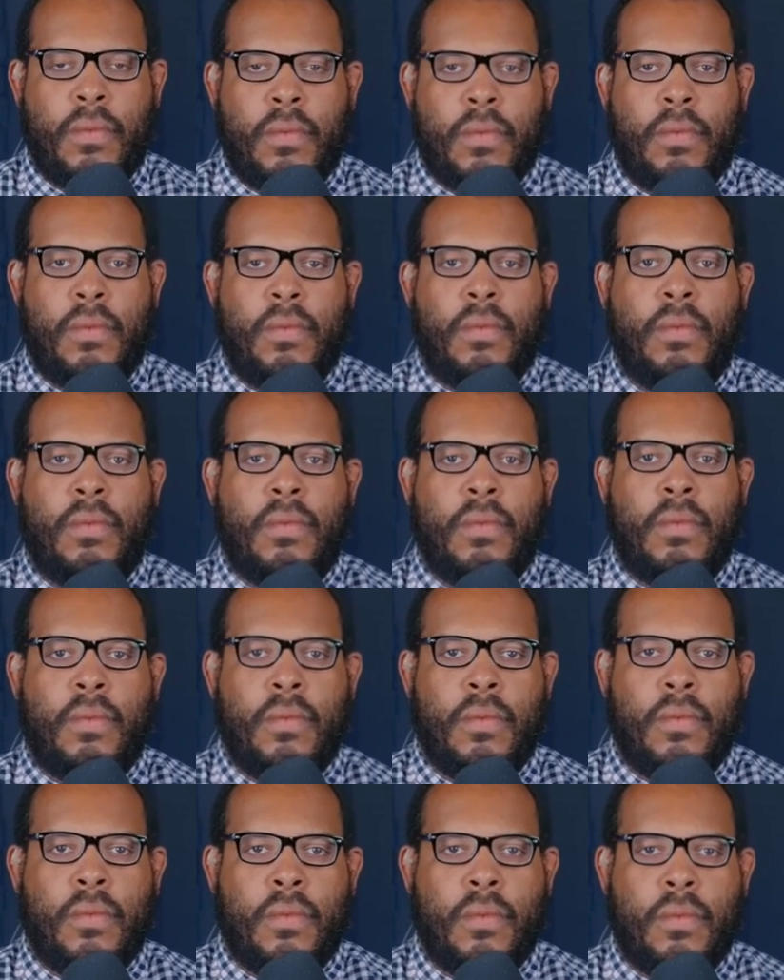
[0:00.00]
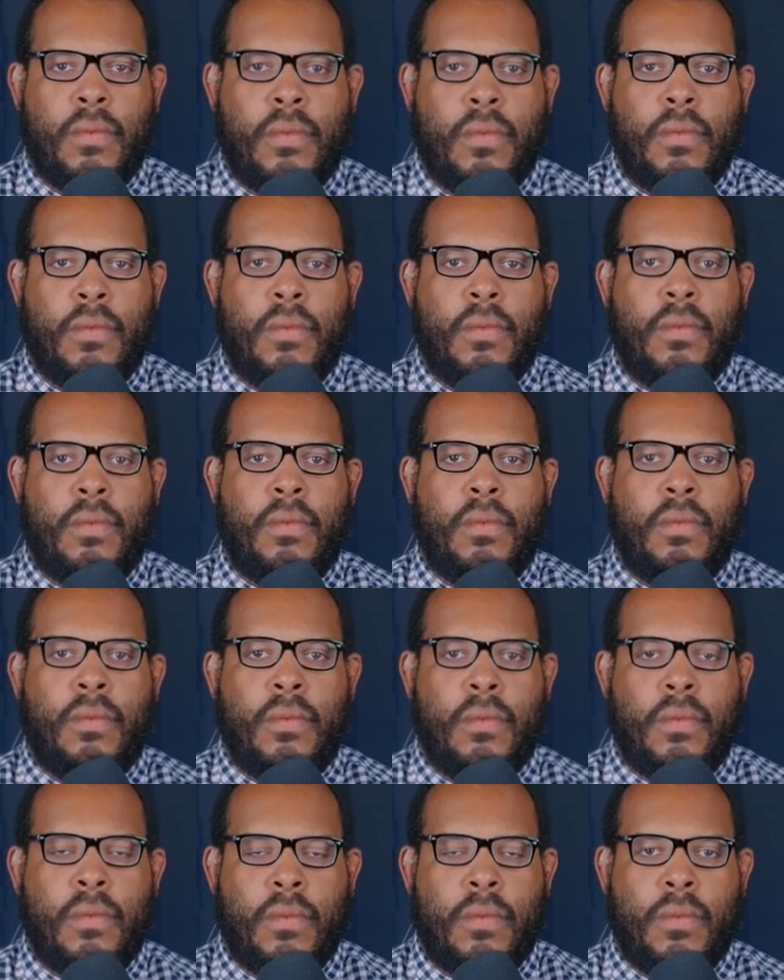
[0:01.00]

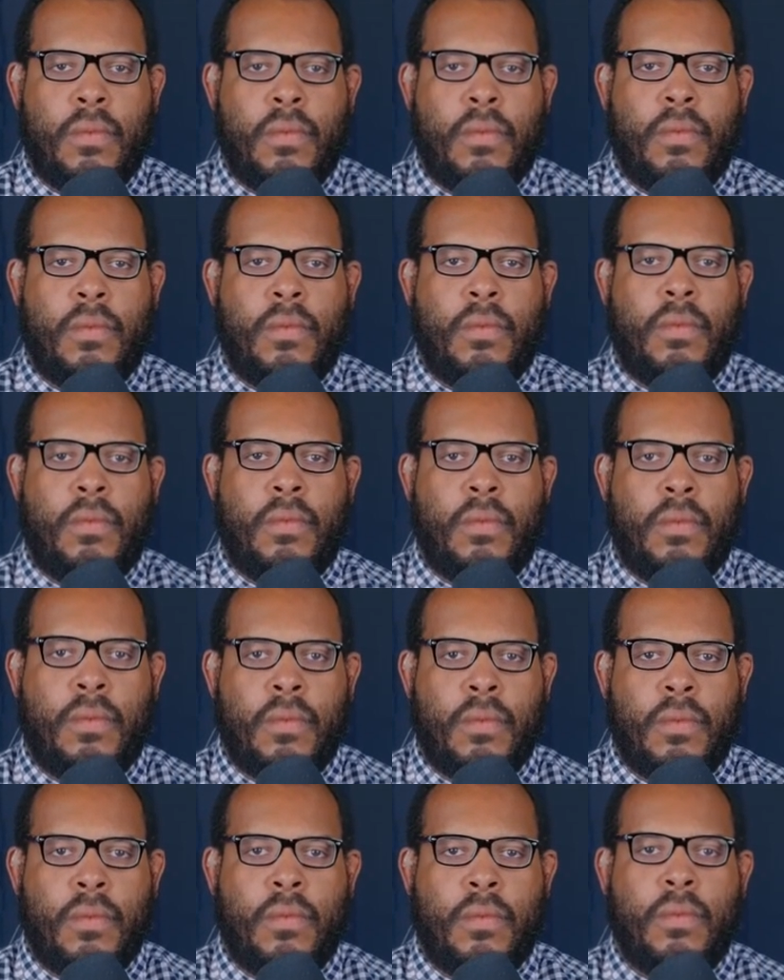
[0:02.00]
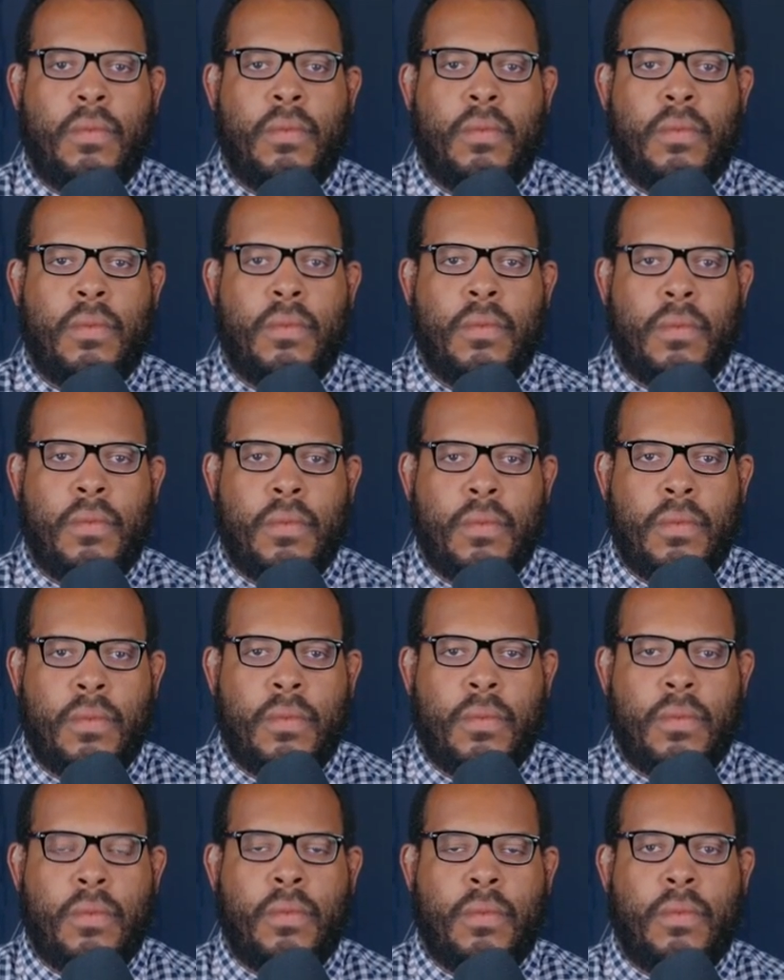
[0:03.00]

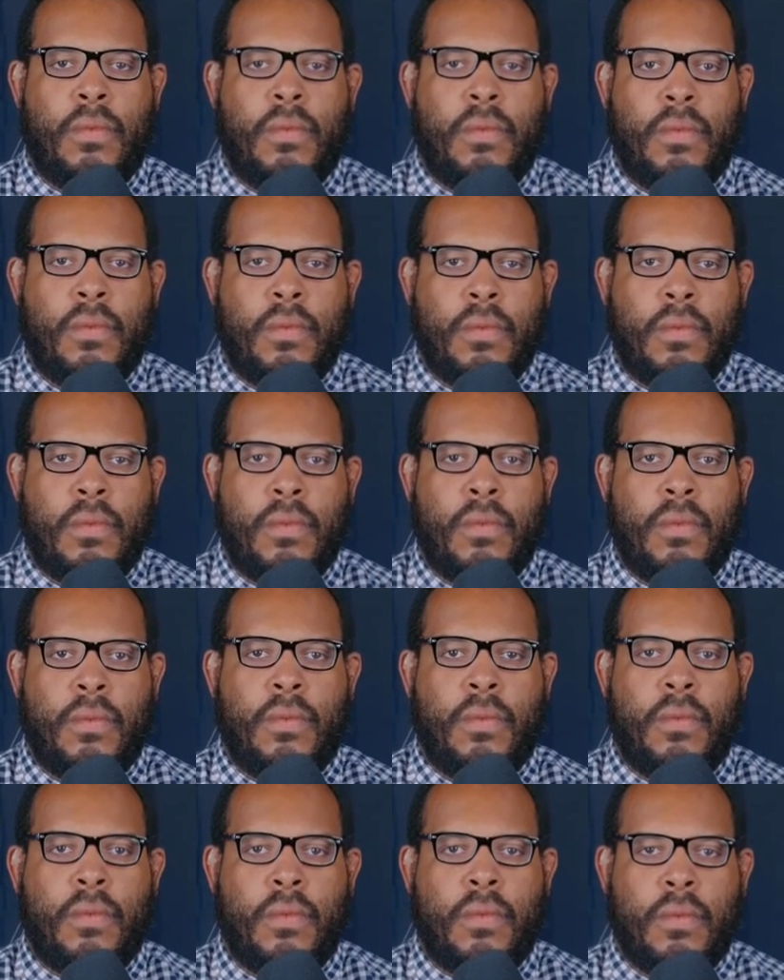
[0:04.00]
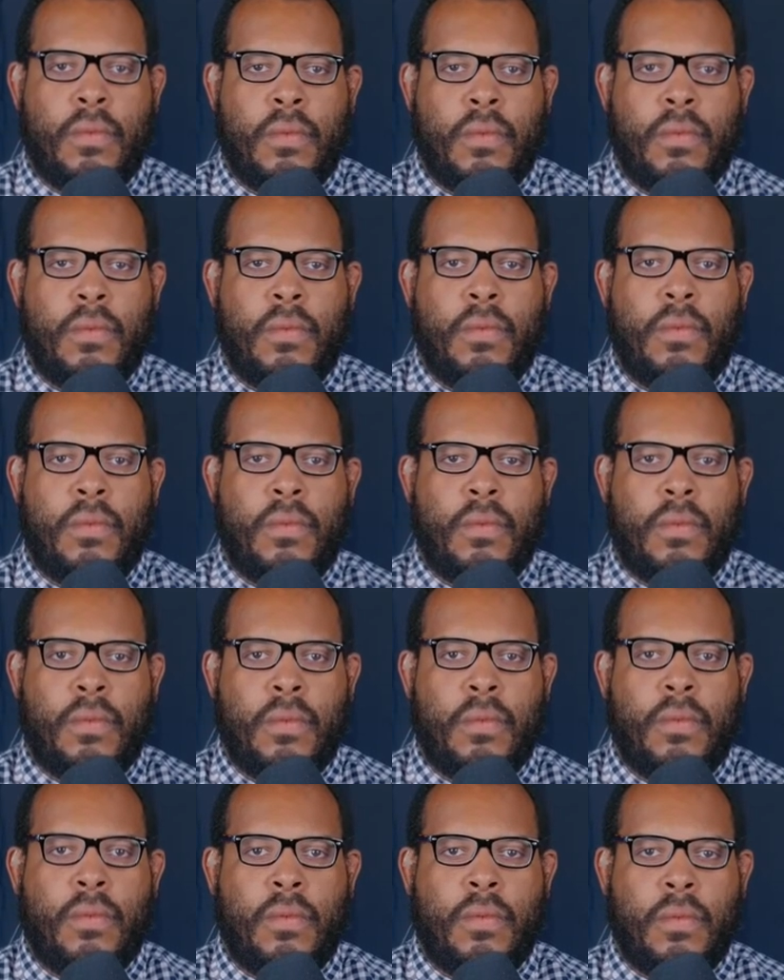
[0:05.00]

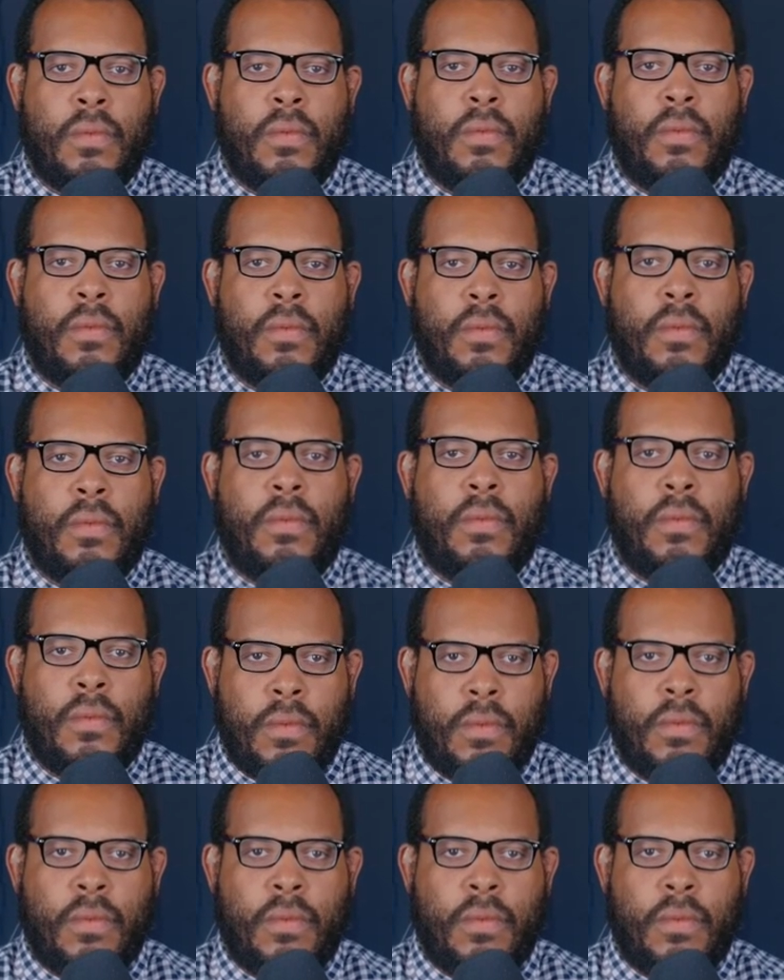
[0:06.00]
This person isn't speaking.